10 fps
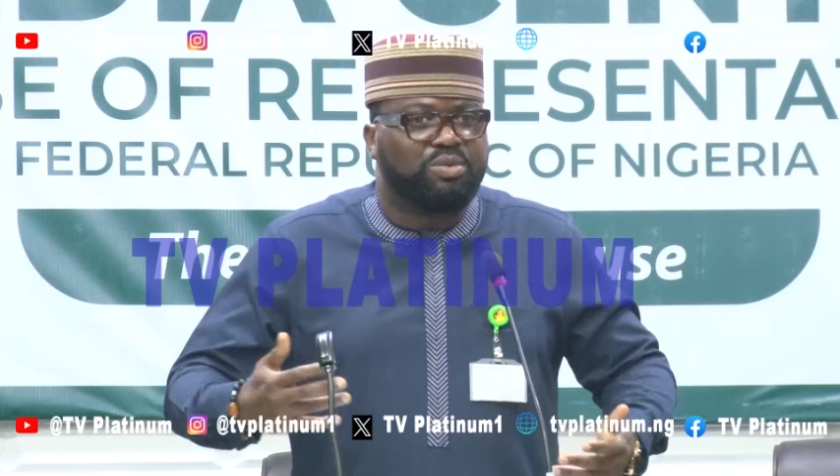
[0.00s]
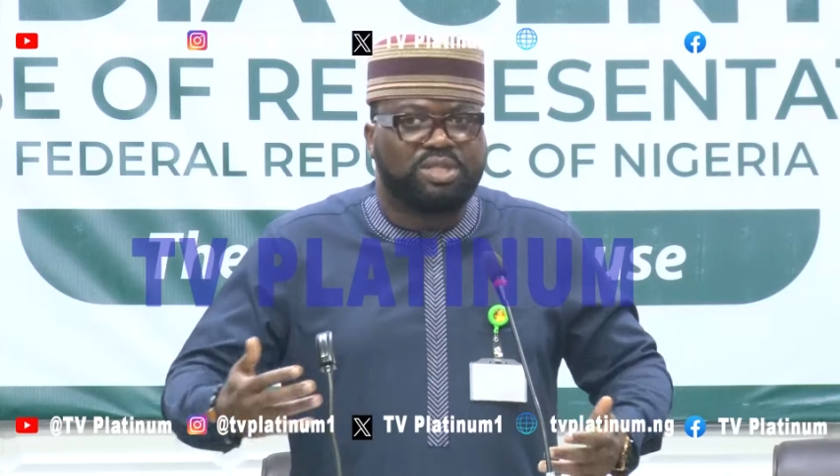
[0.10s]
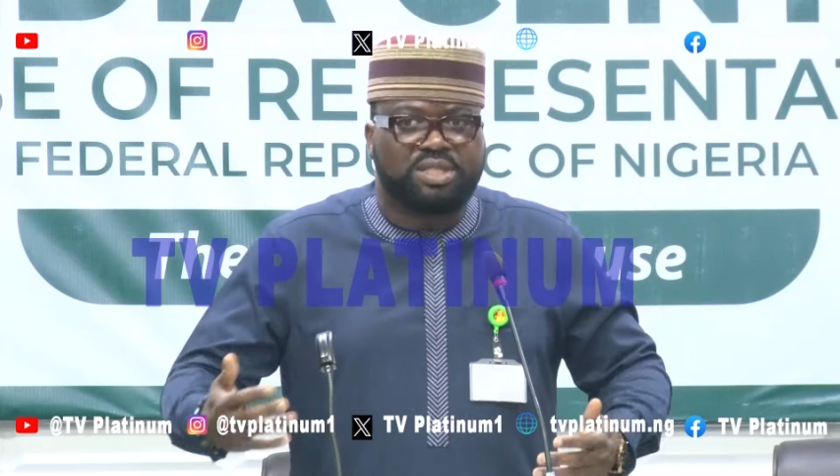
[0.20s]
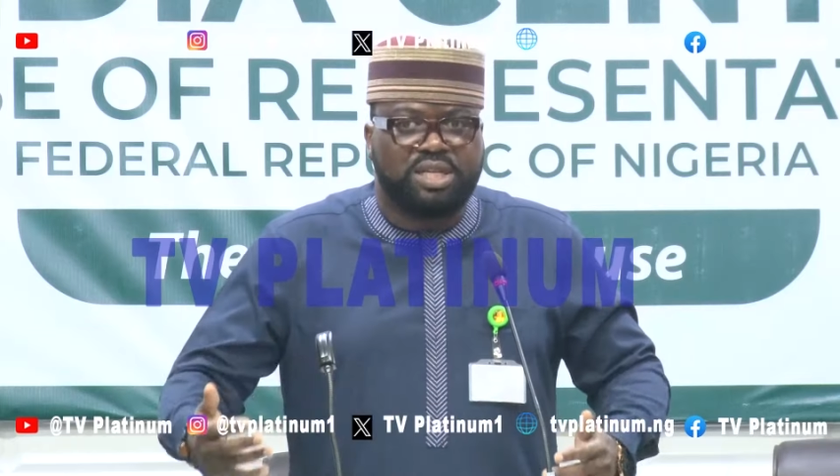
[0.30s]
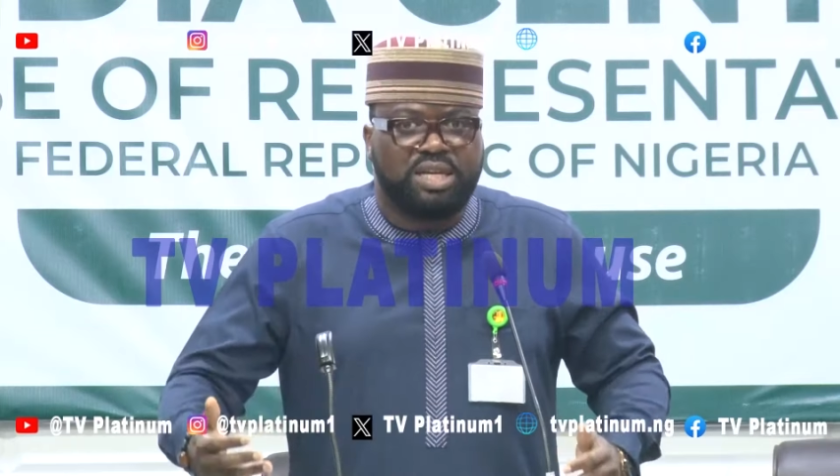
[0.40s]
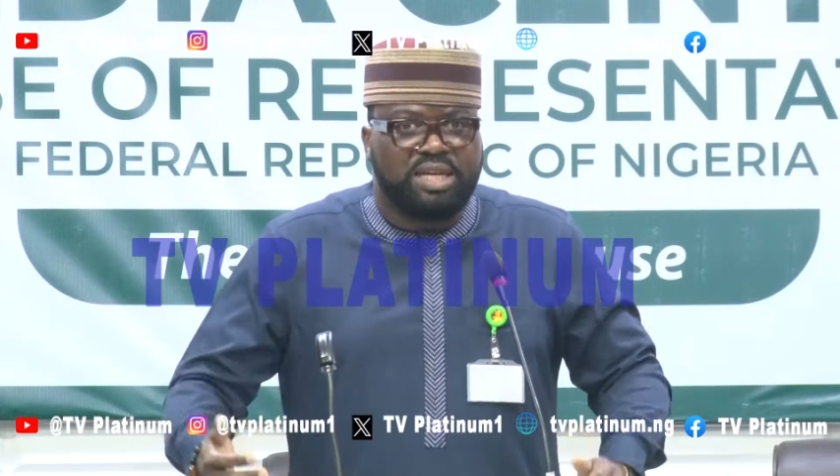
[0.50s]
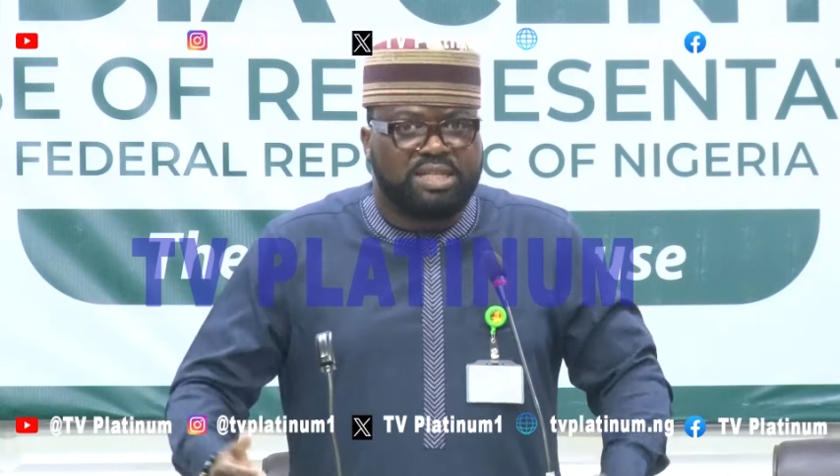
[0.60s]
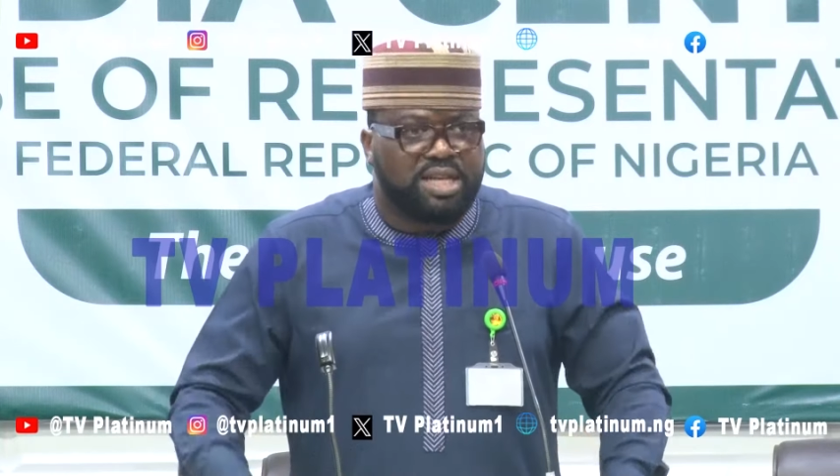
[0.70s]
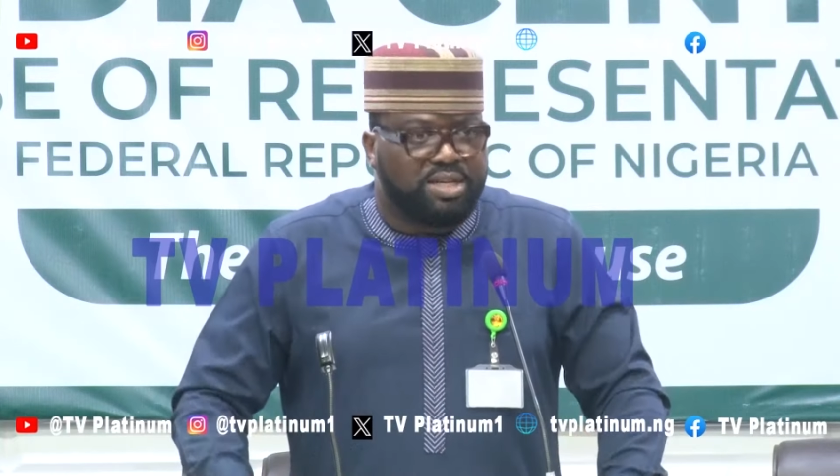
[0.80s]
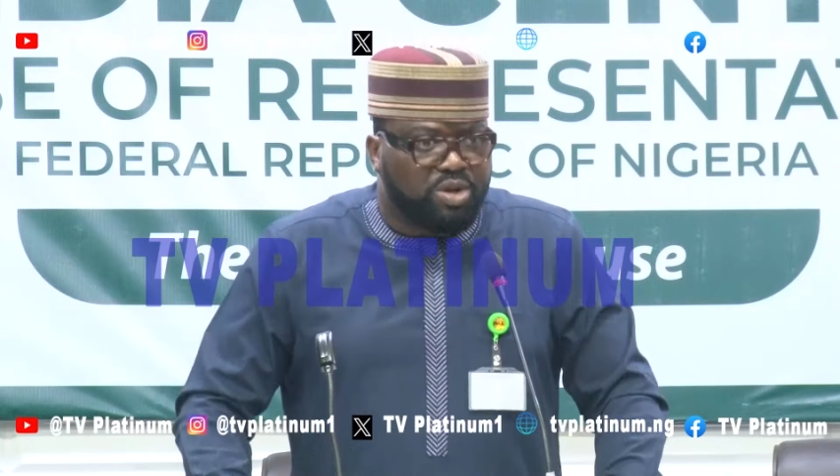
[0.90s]
with
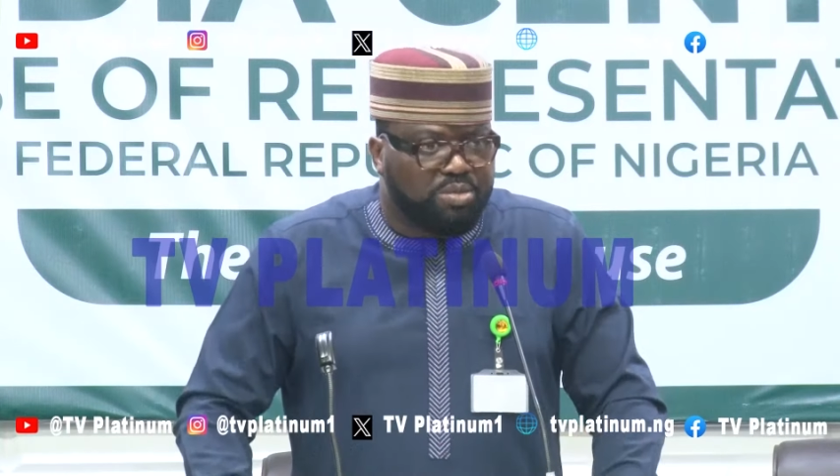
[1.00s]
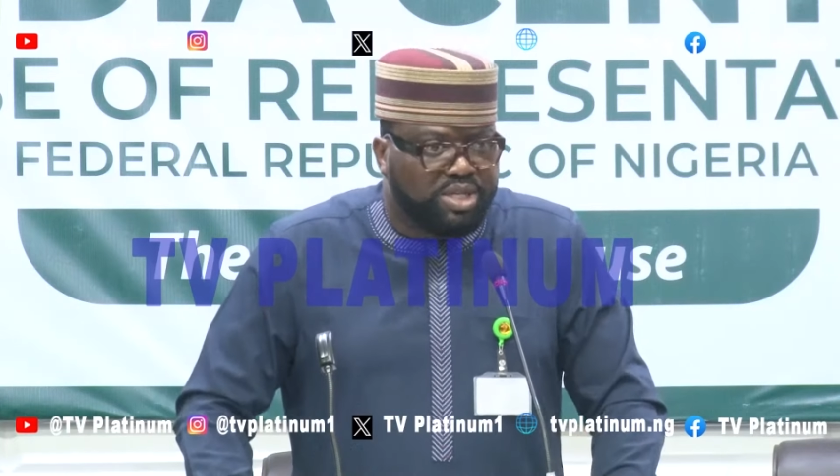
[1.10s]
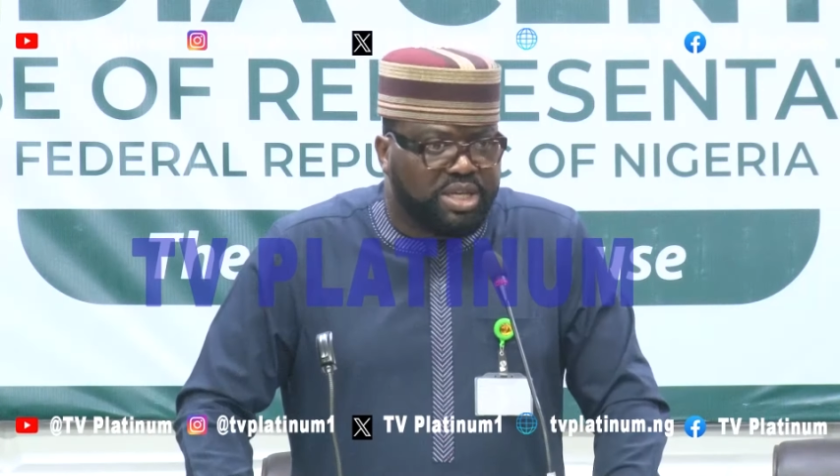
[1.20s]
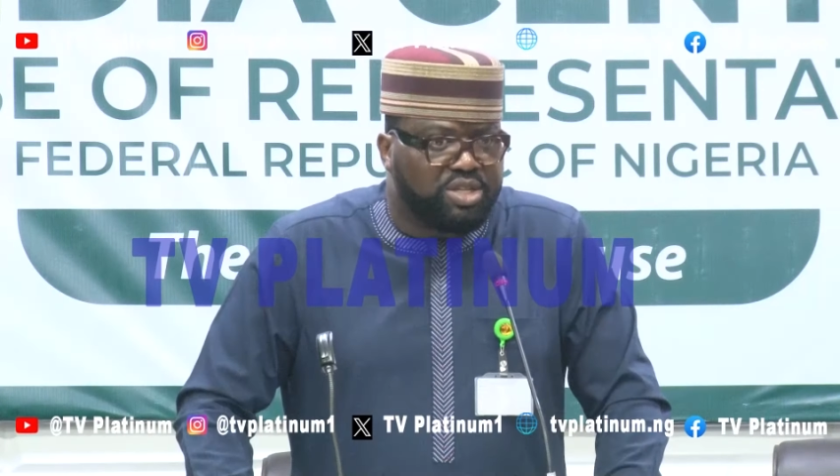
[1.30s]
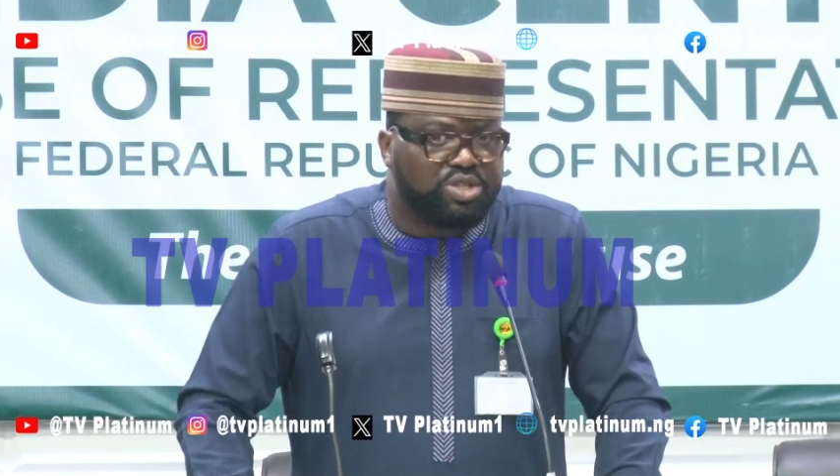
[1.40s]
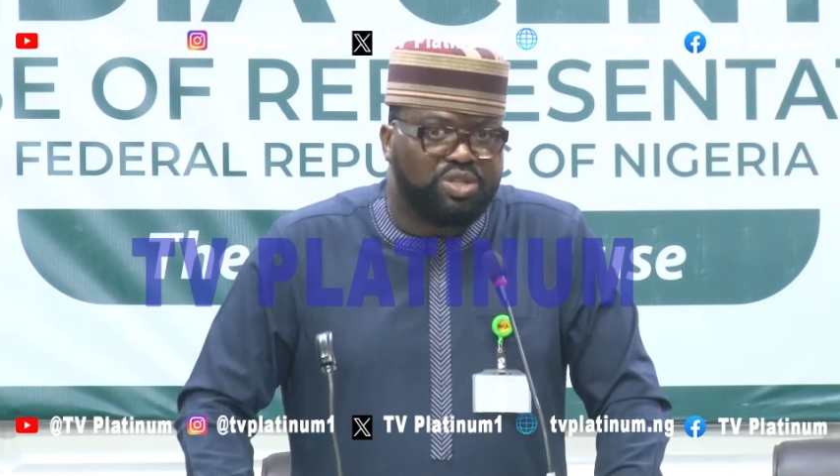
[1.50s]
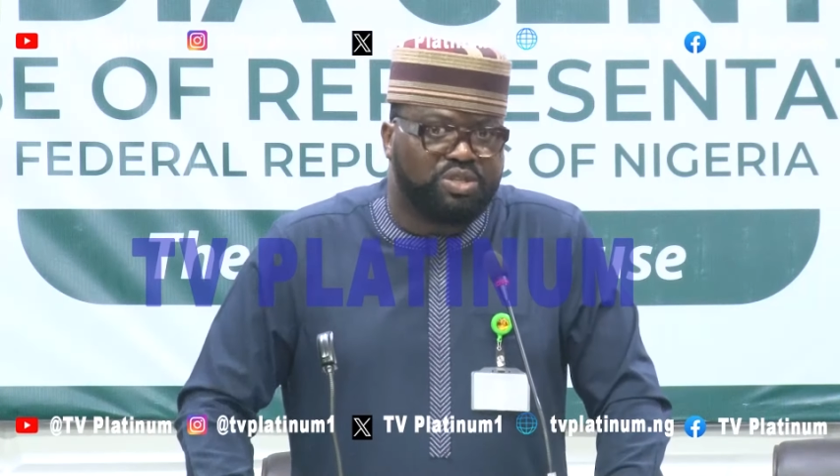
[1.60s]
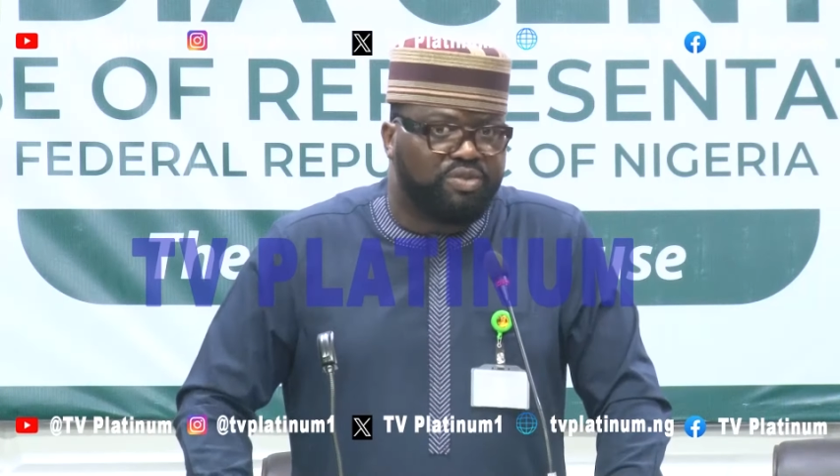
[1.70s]
telecommunications,